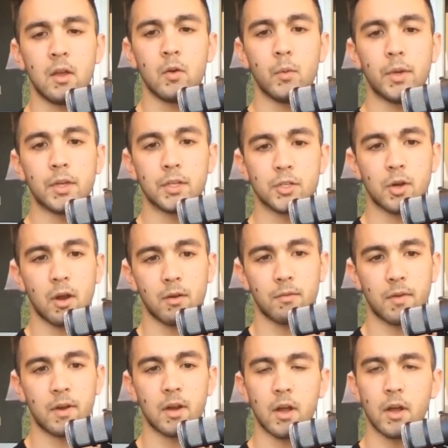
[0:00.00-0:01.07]
We can try to
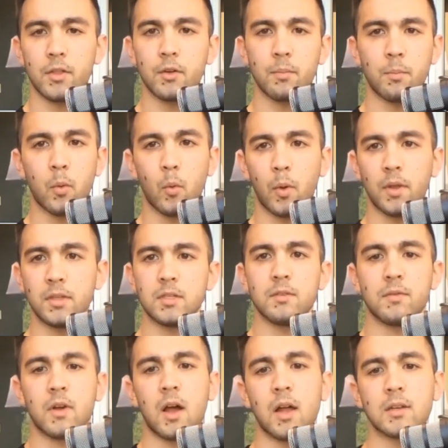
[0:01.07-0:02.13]
find other points of
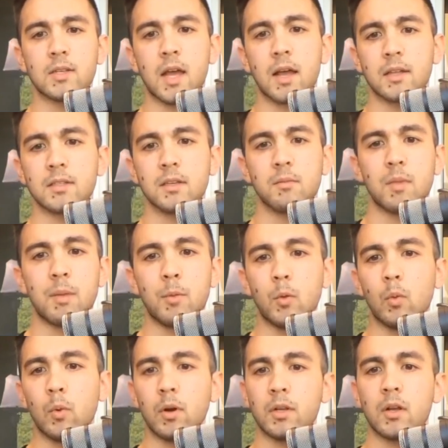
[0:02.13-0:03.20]
contact. Maybe we
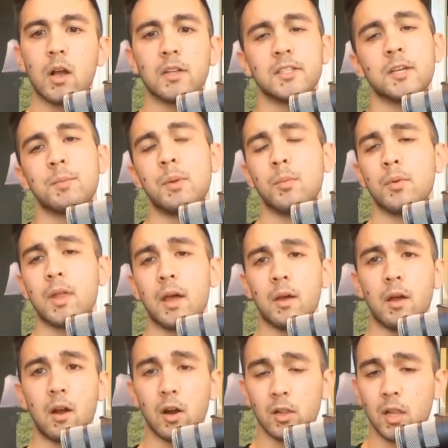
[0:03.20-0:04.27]
want to contact people that
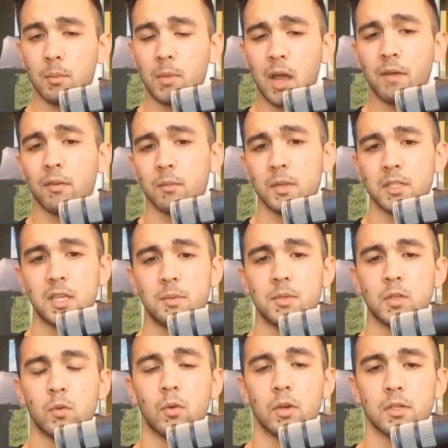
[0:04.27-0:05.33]
are alumni from the same
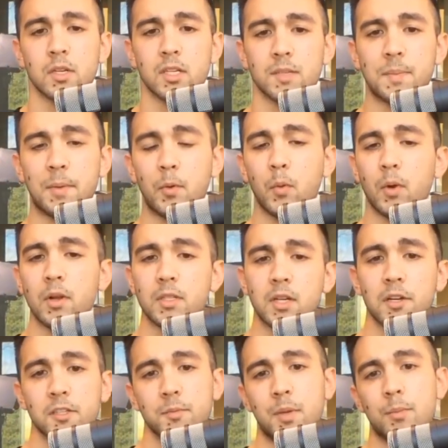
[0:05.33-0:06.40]
school as us. Maybe we want to
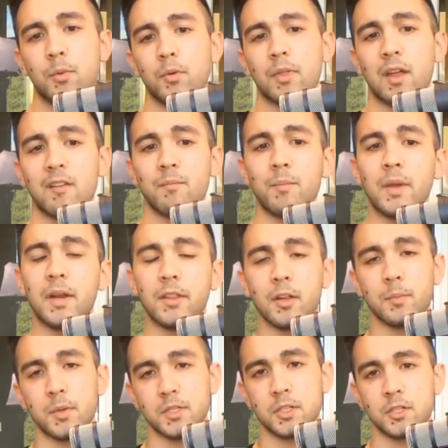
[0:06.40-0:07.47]
talk to people that have been in their
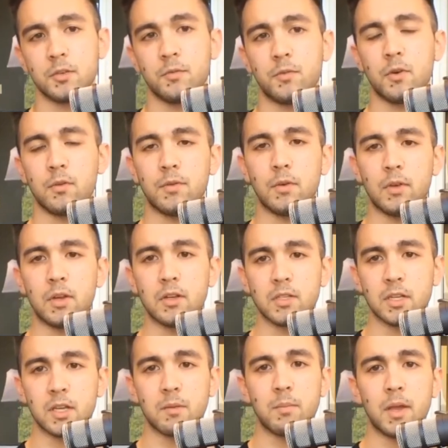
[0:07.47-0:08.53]
position for a few years
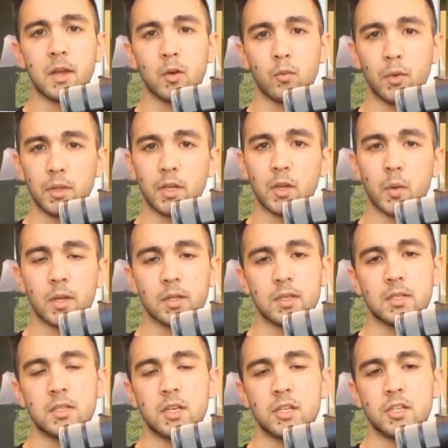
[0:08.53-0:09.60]
and can make a really quick
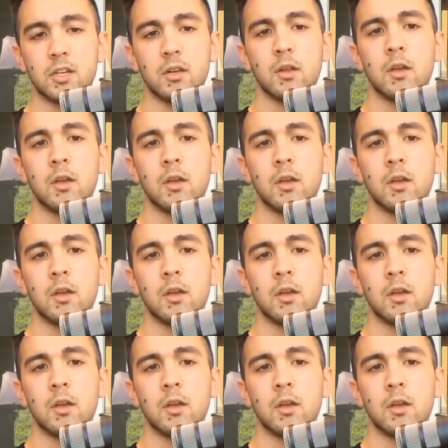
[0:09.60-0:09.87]
decision.